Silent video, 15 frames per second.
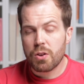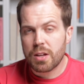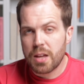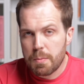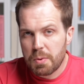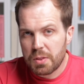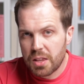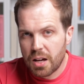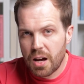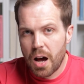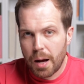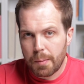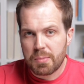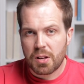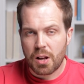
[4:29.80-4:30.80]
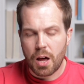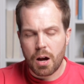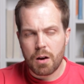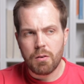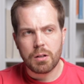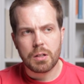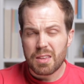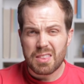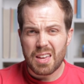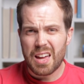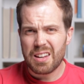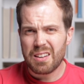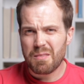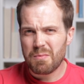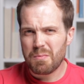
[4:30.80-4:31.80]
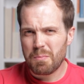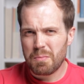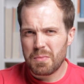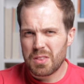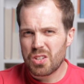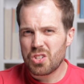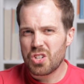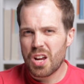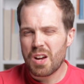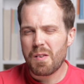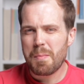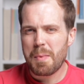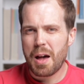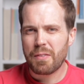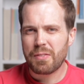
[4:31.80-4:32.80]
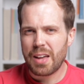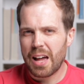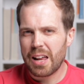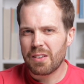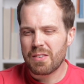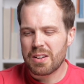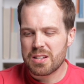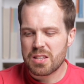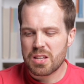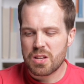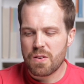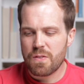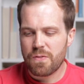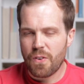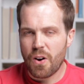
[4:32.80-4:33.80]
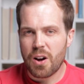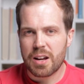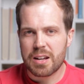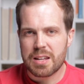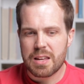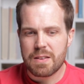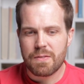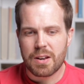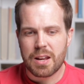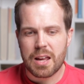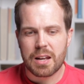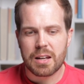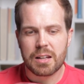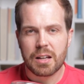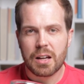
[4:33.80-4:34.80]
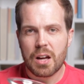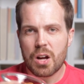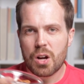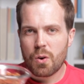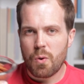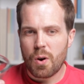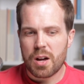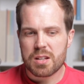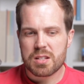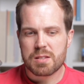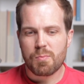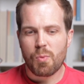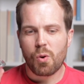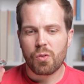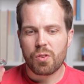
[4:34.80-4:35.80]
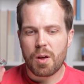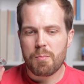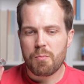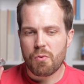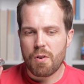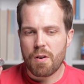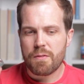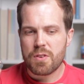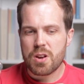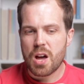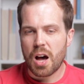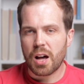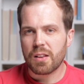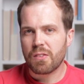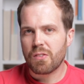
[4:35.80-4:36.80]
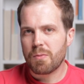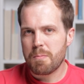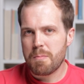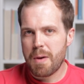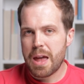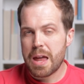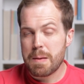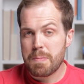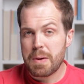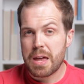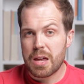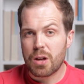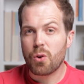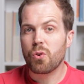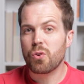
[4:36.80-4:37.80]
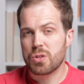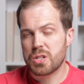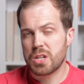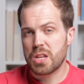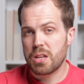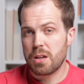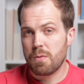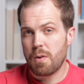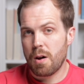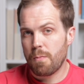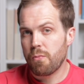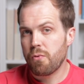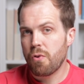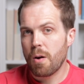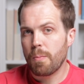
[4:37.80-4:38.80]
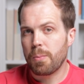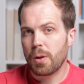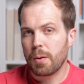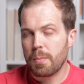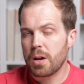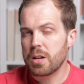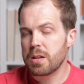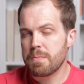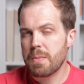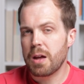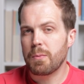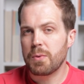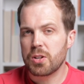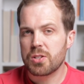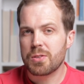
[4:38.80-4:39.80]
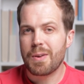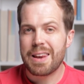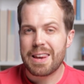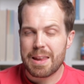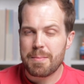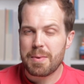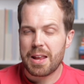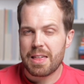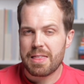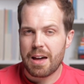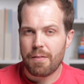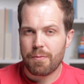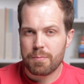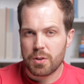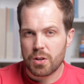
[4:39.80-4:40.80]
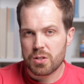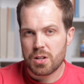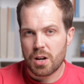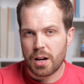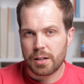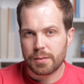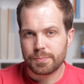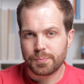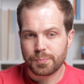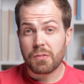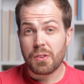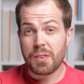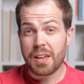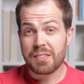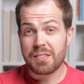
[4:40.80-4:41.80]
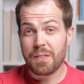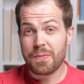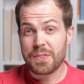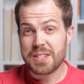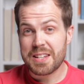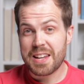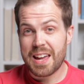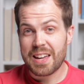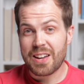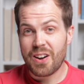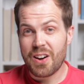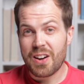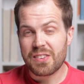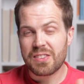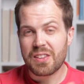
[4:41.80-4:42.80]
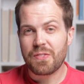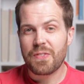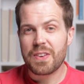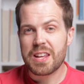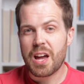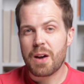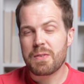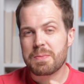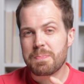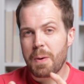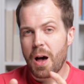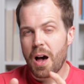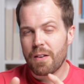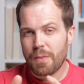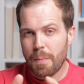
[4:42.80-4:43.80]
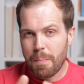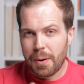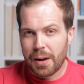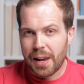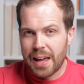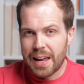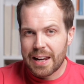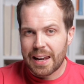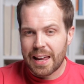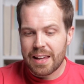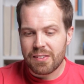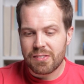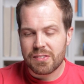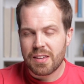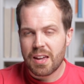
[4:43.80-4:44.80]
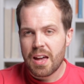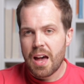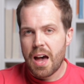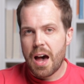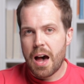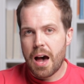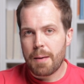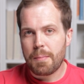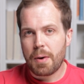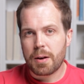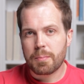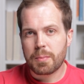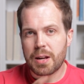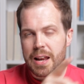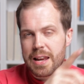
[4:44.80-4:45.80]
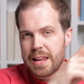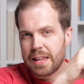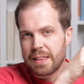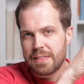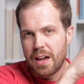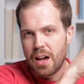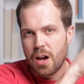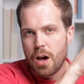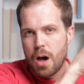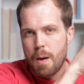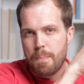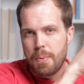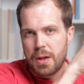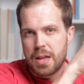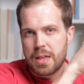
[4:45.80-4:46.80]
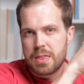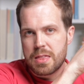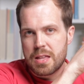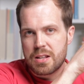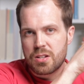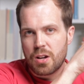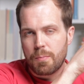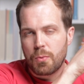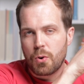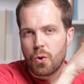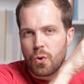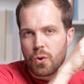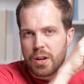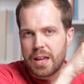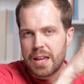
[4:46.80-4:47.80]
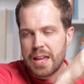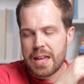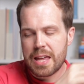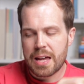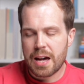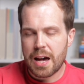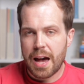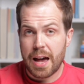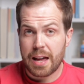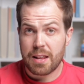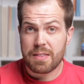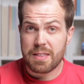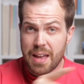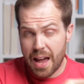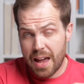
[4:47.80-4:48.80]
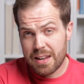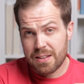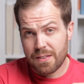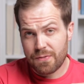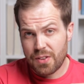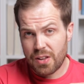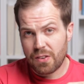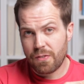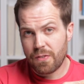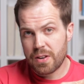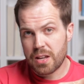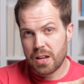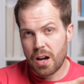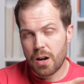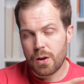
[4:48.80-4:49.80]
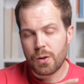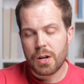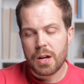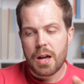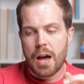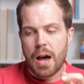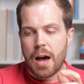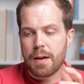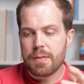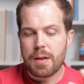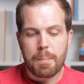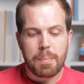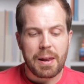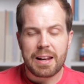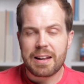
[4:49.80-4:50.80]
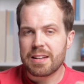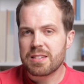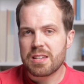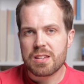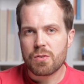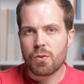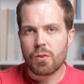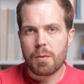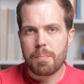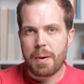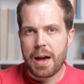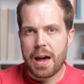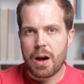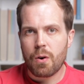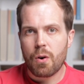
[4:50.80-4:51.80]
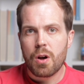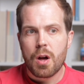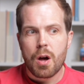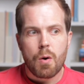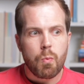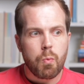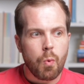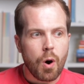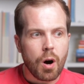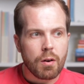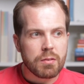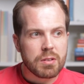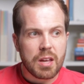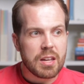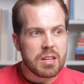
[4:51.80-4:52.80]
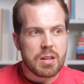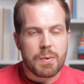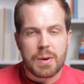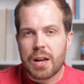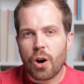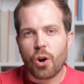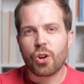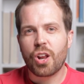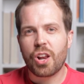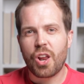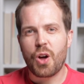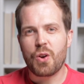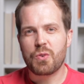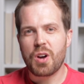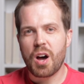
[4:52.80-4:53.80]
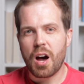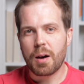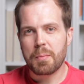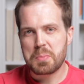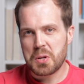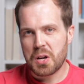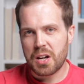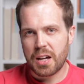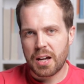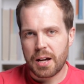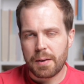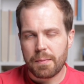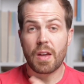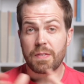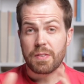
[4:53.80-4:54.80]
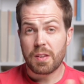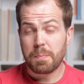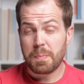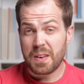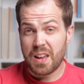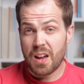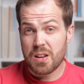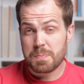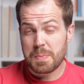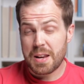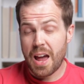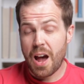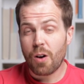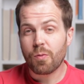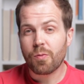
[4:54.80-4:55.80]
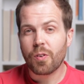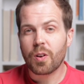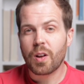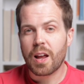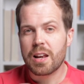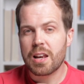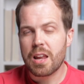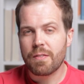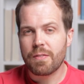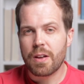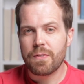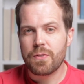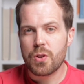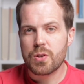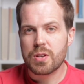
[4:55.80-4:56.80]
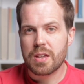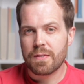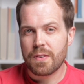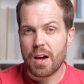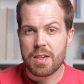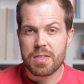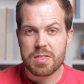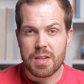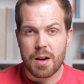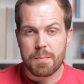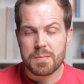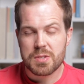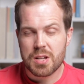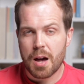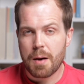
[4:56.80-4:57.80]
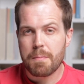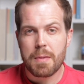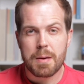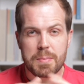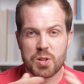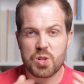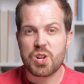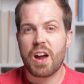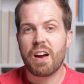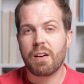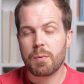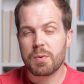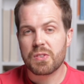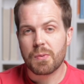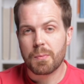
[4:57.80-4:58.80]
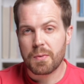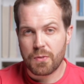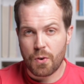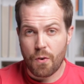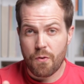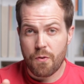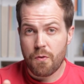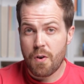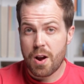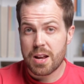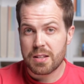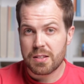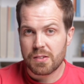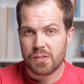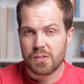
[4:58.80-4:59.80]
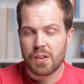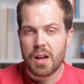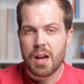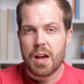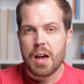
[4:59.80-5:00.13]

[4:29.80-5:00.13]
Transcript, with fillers: keeping the carbs low, then the sheer amount of calories that you find, even in quite a small number of nuts, may be causing you a problem, and you may wish to eliminate that from your diet. So that's it for today, guys. This video is part of a playlist. I'm gonna link that up in the top corner here and at the end of this video. That playlist is all about what can you eat on a low carb diet? If this video has been helpful, I'd love it if you'd give it a thumbs up, maybe share it with some of your friends.